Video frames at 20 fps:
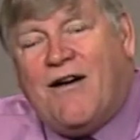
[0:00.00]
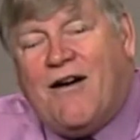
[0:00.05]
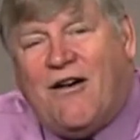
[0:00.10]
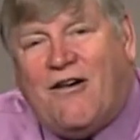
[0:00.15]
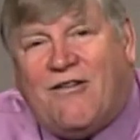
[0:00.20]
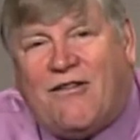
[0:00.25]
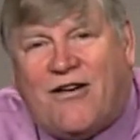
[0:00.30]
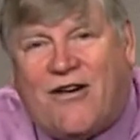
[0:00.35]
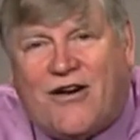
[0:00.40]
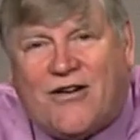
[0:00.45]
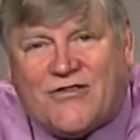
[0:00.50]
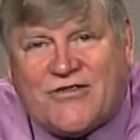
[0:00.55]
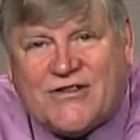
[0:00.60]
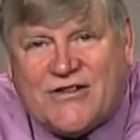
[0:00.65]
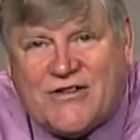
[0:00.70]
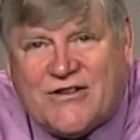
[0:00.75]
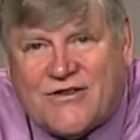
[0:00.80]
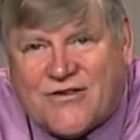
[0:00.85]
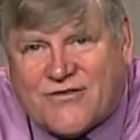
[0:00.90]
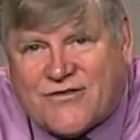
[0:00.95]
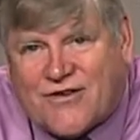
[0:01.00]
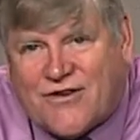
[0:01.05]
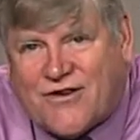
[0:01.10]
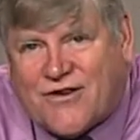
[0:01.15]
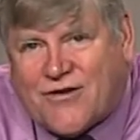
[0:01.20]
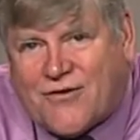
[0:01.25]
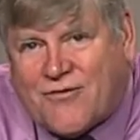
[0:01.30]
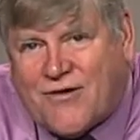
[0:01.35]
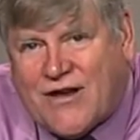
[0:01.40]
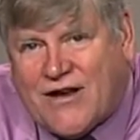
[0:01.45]
all auctioneers
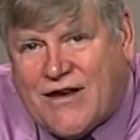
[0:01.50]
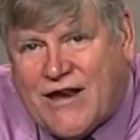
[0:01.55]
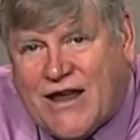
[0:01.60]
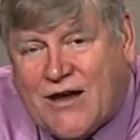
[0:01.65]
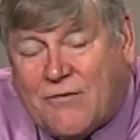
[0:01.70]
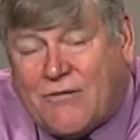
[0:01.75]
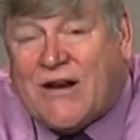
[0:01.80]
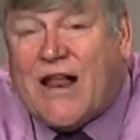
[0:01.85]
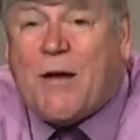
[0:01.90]
aren't created equal.